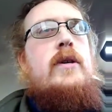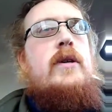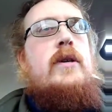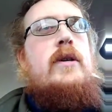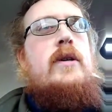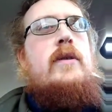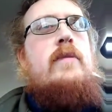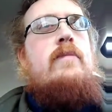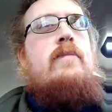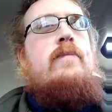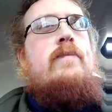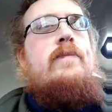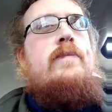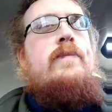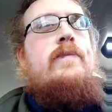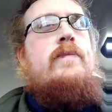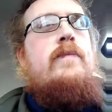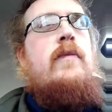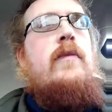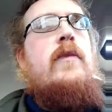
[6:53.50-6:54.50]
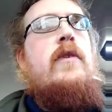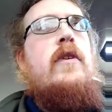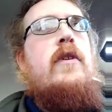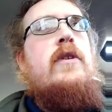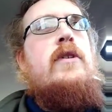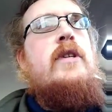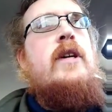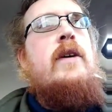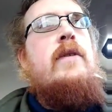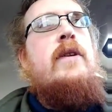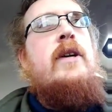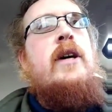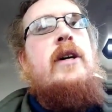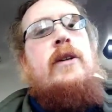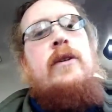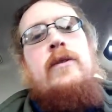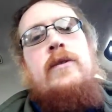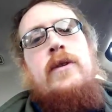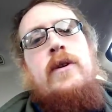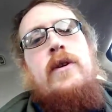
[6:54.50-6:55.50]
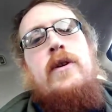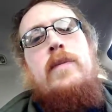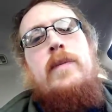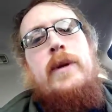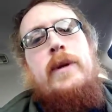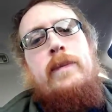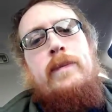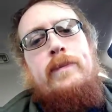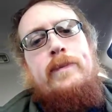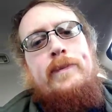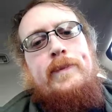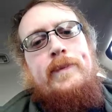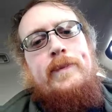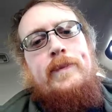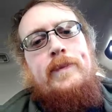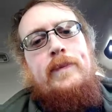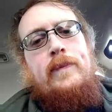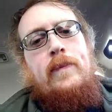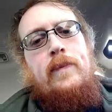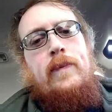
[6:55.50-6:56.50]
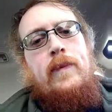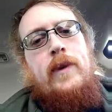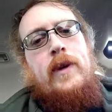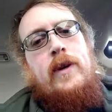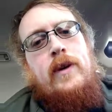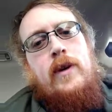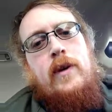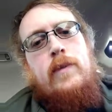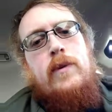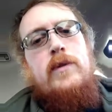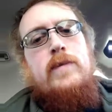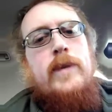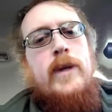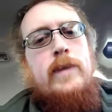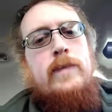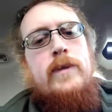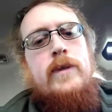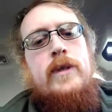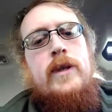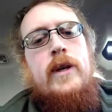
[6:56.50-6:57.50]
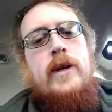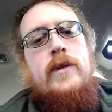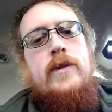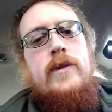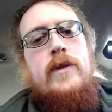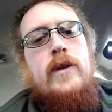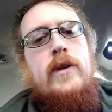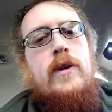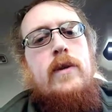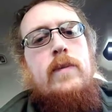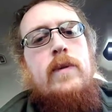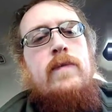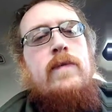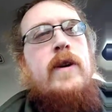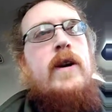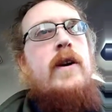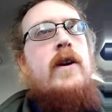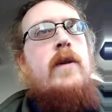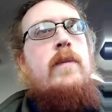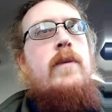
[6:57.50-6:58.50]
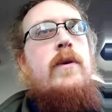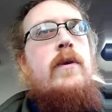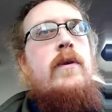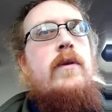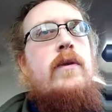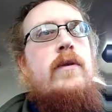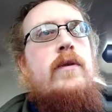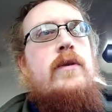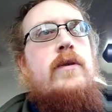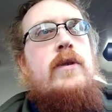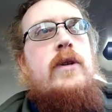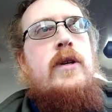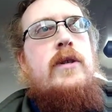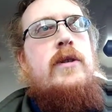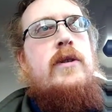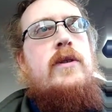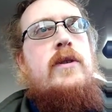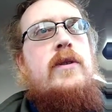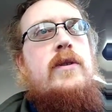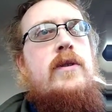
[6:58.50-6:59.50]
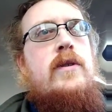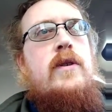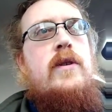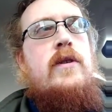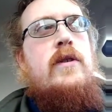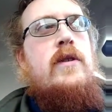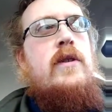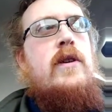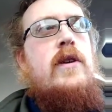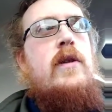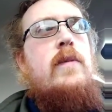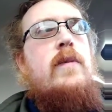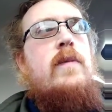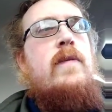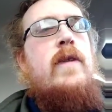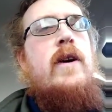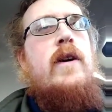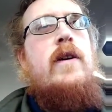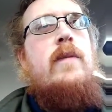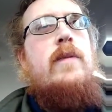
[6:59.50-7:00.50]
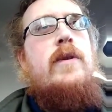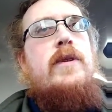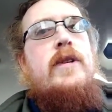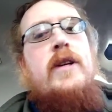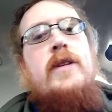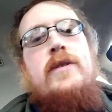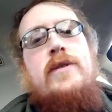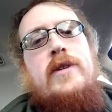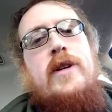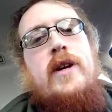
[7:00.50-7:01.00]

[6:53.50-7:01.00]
um, turns out doctors are human, and humans make mistakes. The human variable doesn't. The human variable does